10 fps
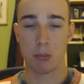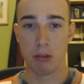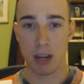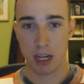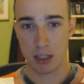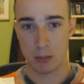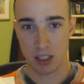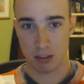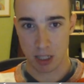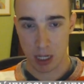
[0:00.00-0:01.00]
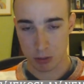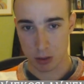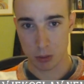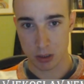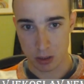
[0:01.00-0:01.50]
black can immediately
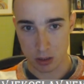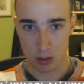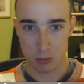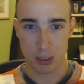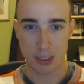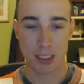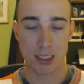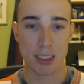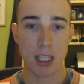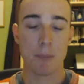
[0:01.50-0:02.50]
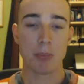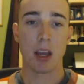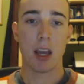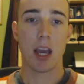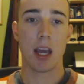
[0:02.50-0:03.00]
counter with b6,
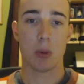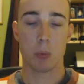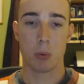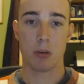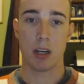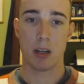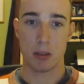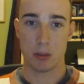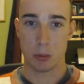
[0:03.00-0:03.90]
and